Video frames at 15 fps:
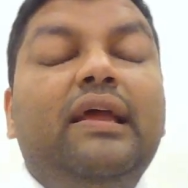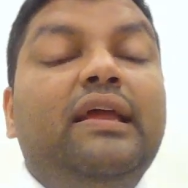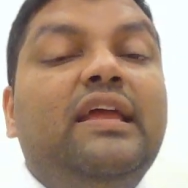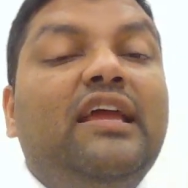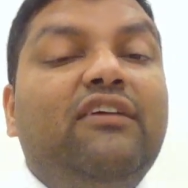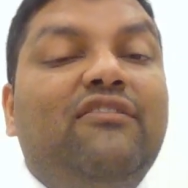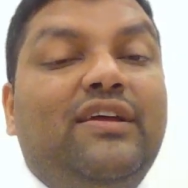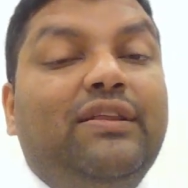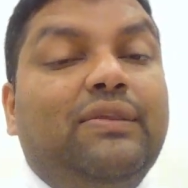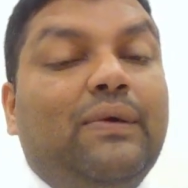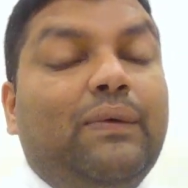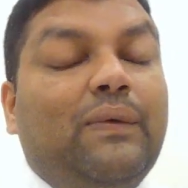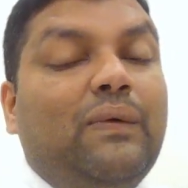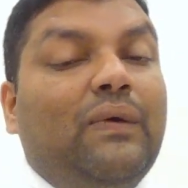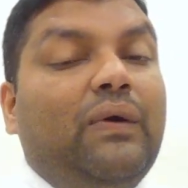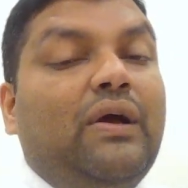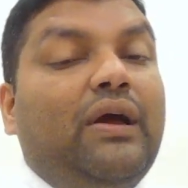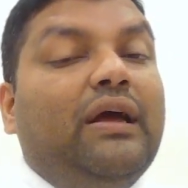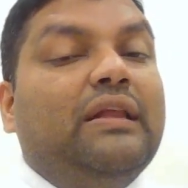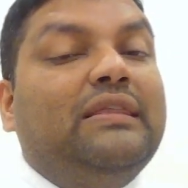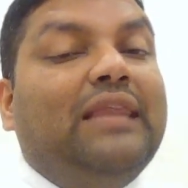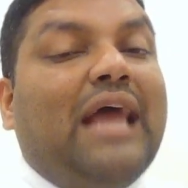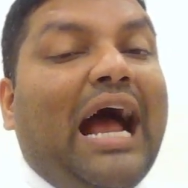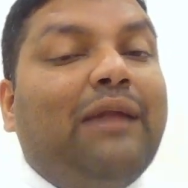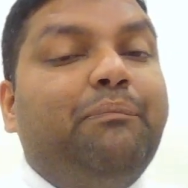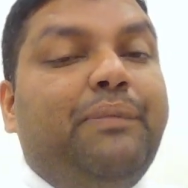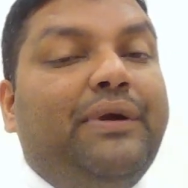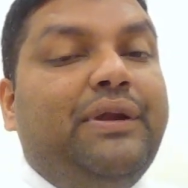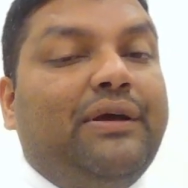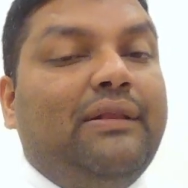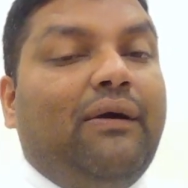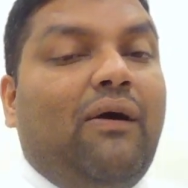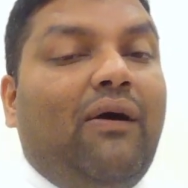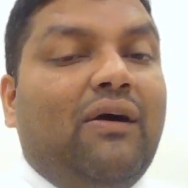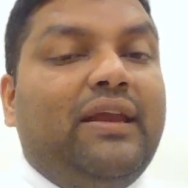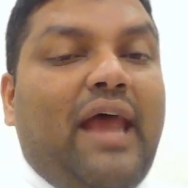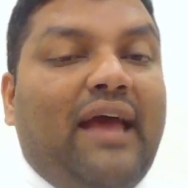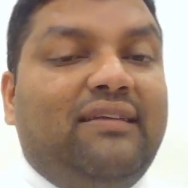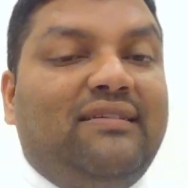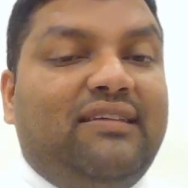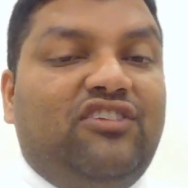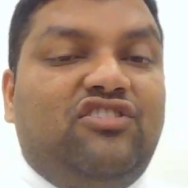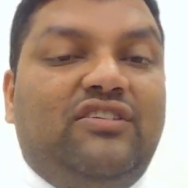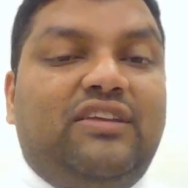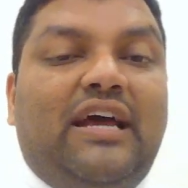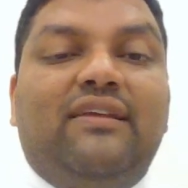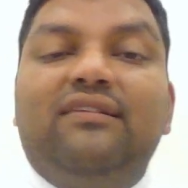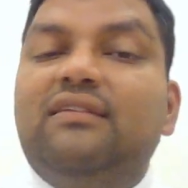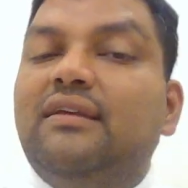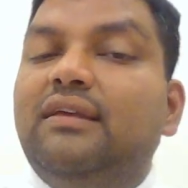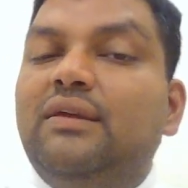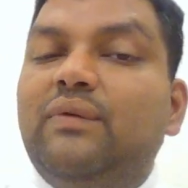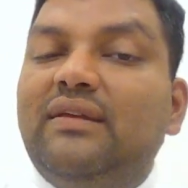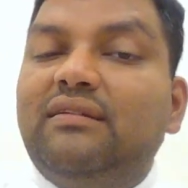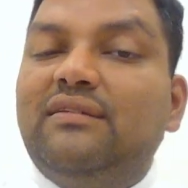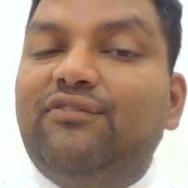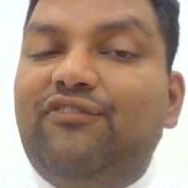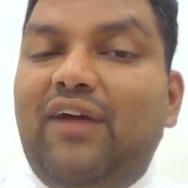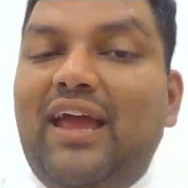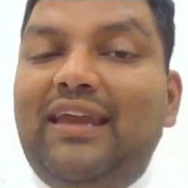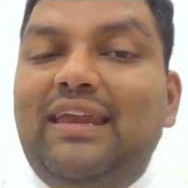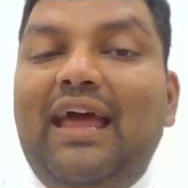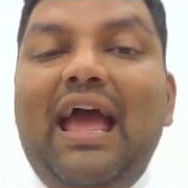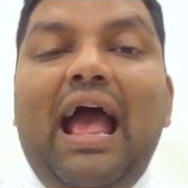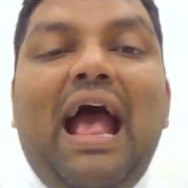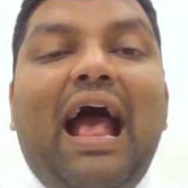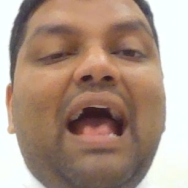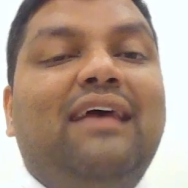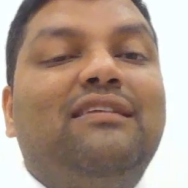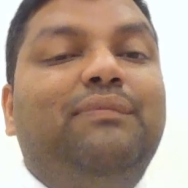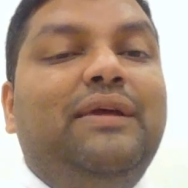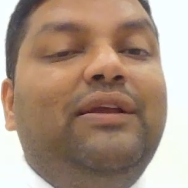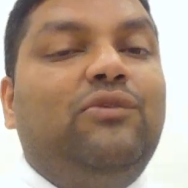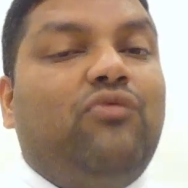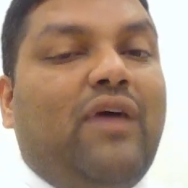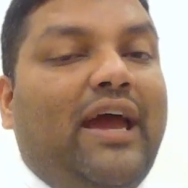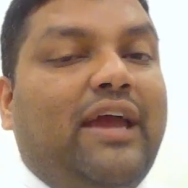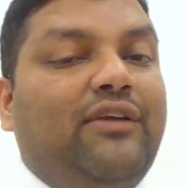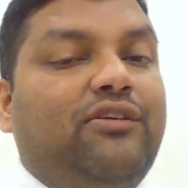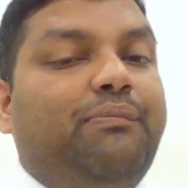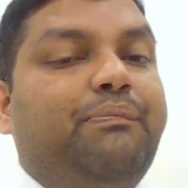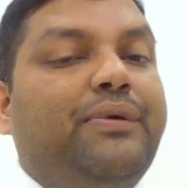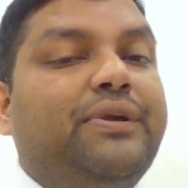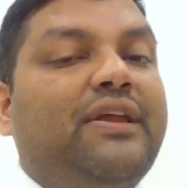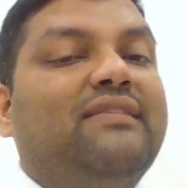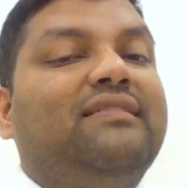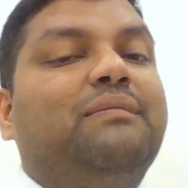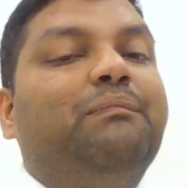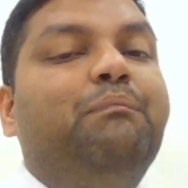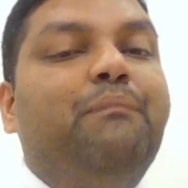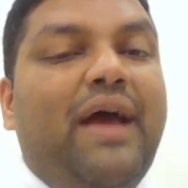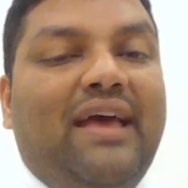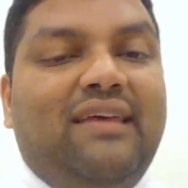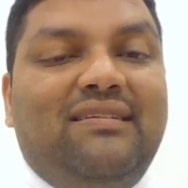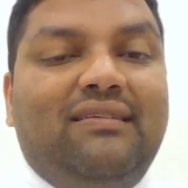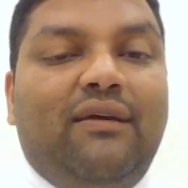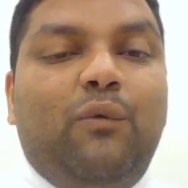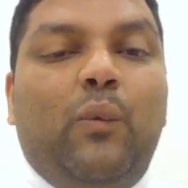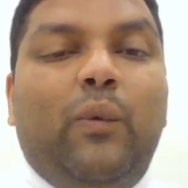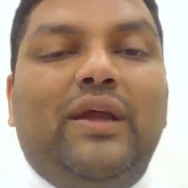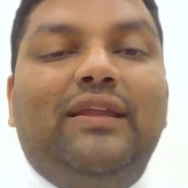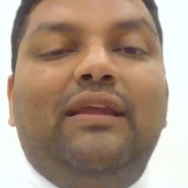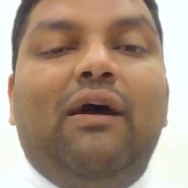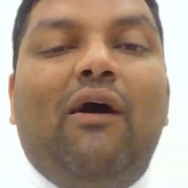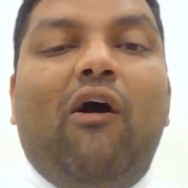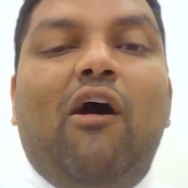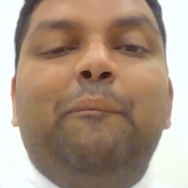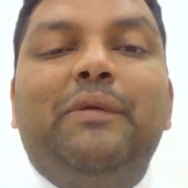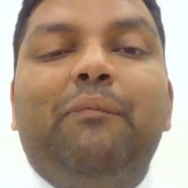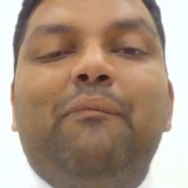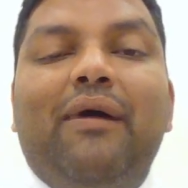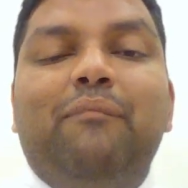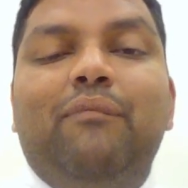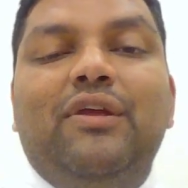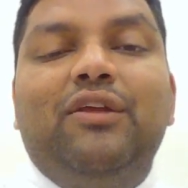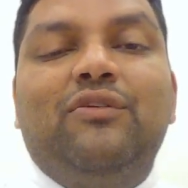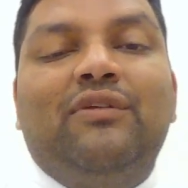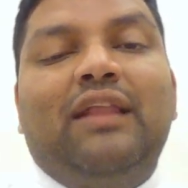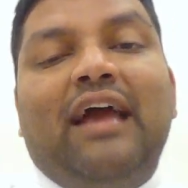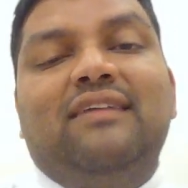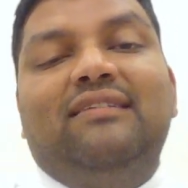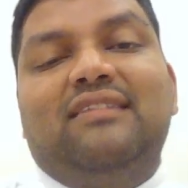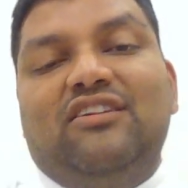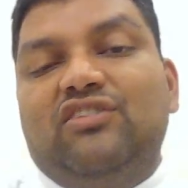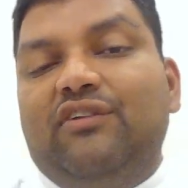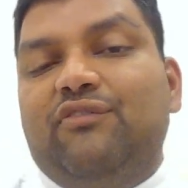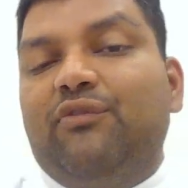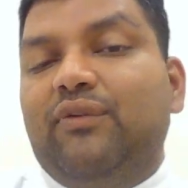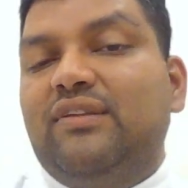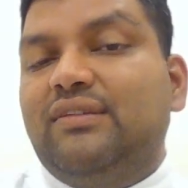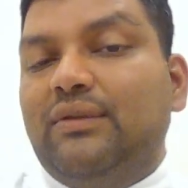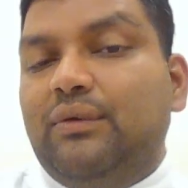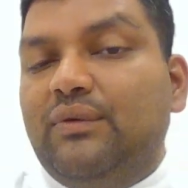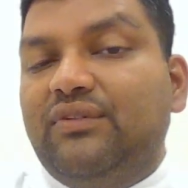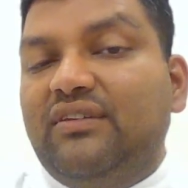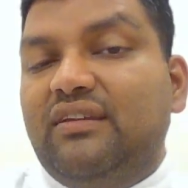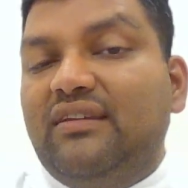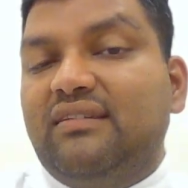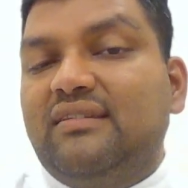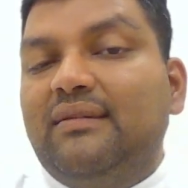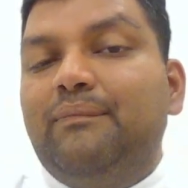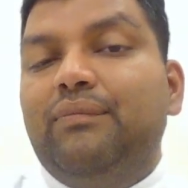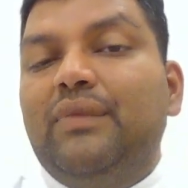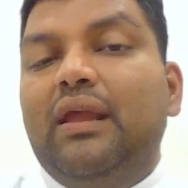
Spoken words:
Even though that particular organization, that is the US Fed, has been trying to put its best with optimum utilization of resources.